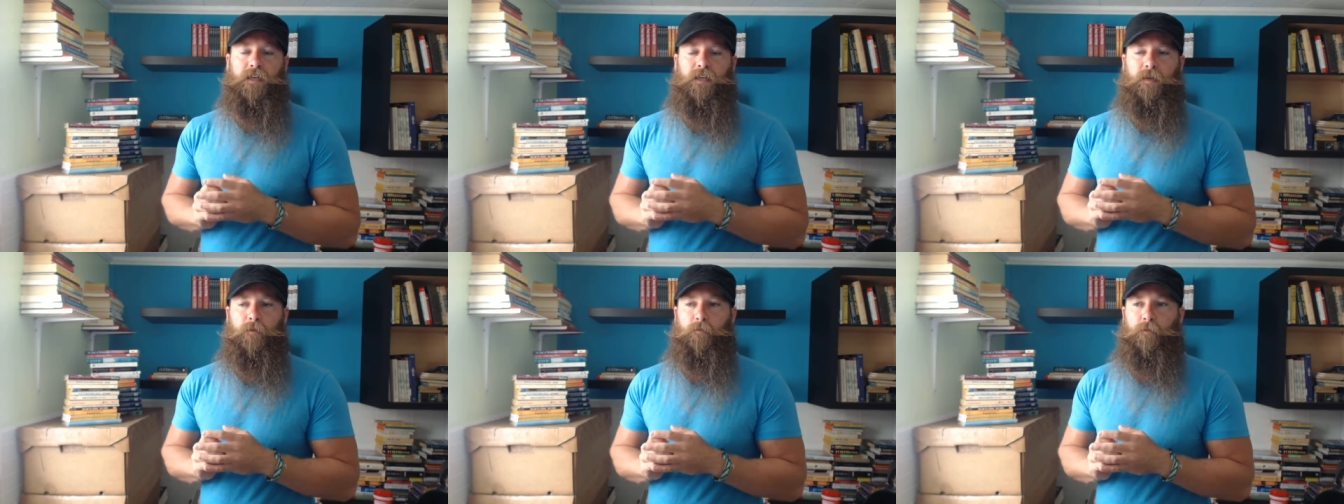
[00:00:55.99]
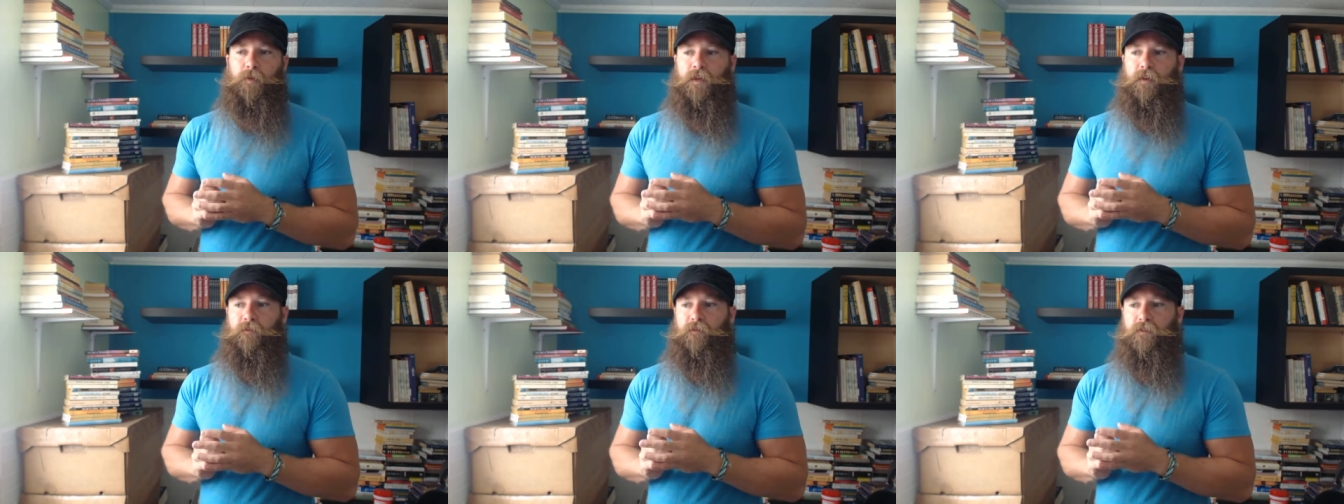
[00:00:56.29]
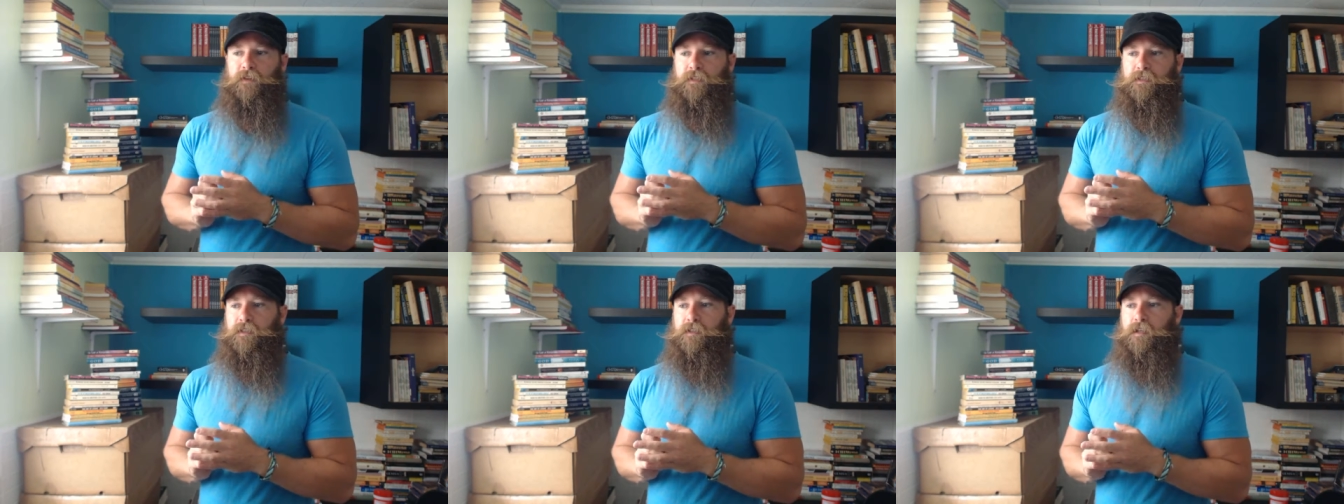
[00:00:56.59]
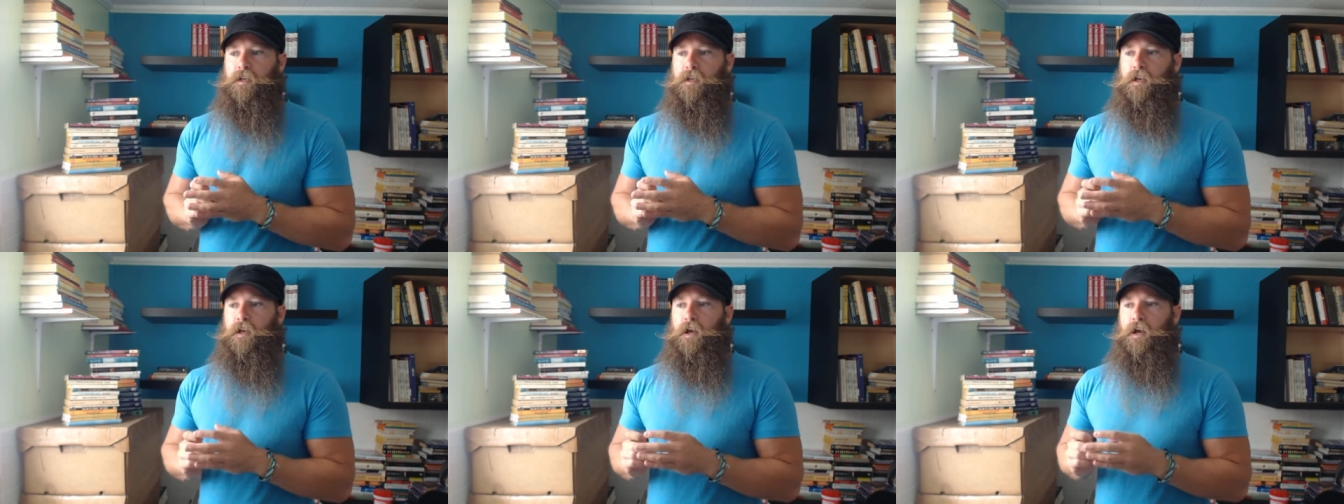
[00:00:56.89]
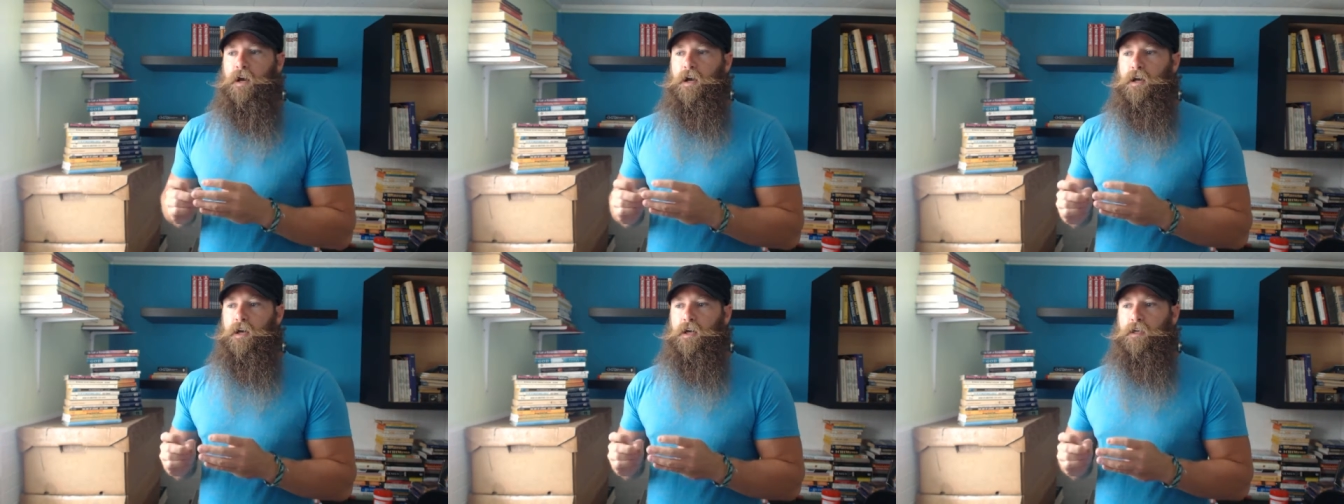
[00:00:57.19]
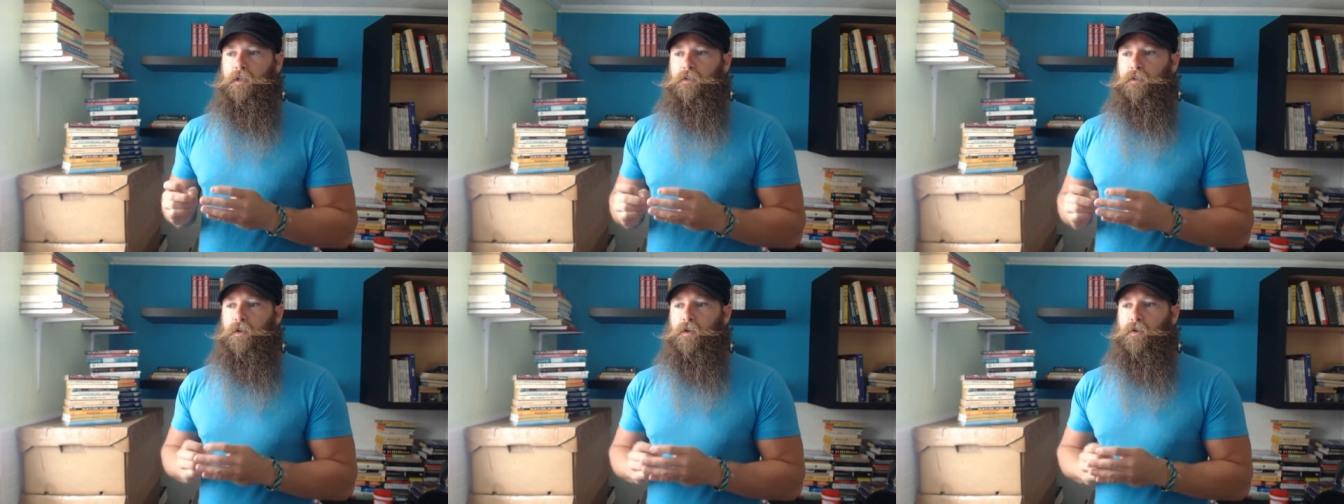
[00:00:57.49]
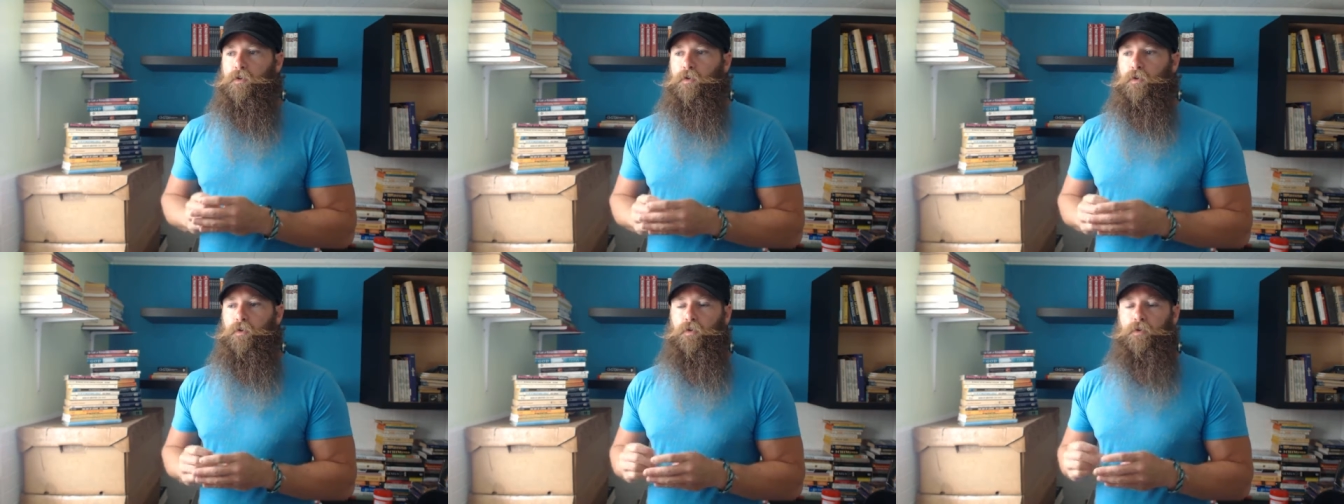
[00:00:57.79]
and it benefits
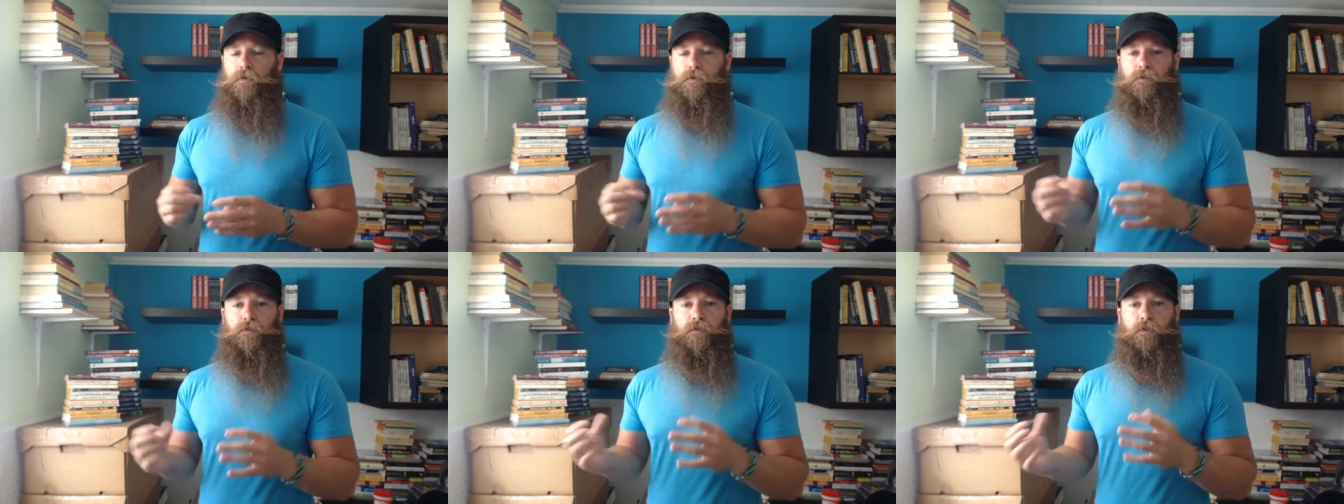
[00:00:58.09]
local